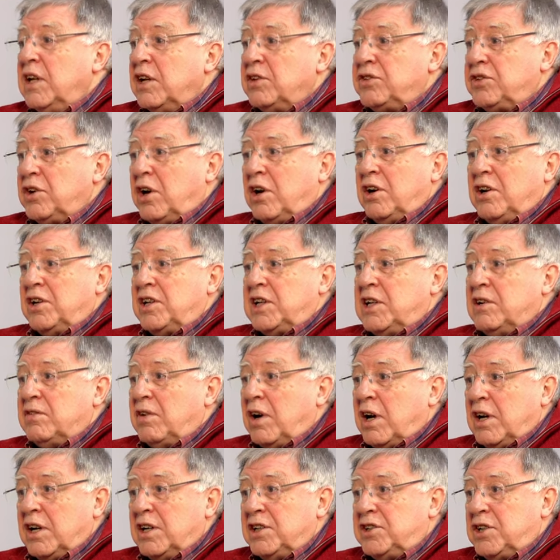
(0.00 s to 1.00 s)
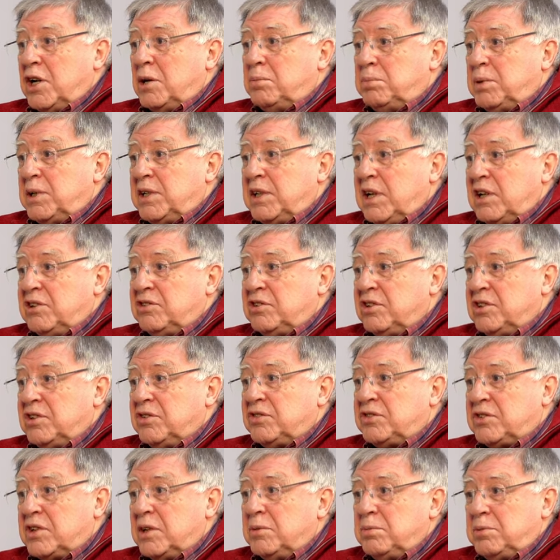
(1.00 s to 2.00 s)
The authority of our
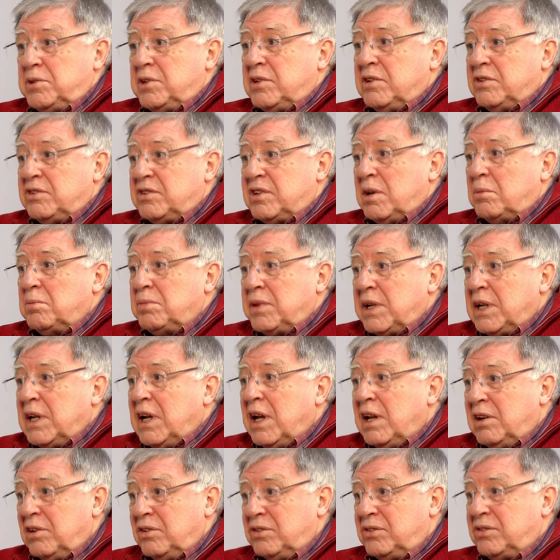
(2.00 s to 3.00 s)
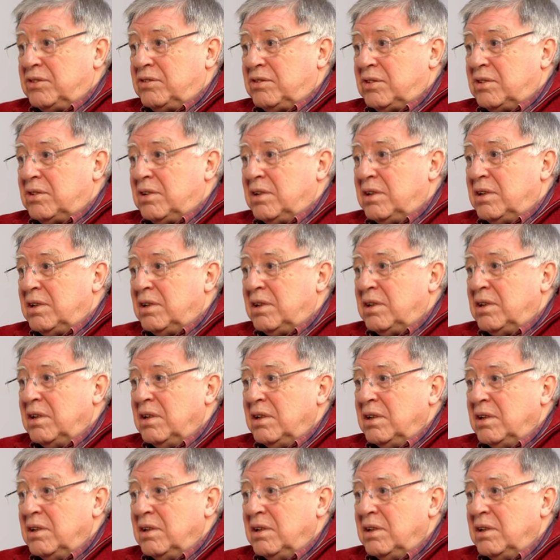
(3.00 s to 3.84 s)
interpretation of Scripture is something else. Yes.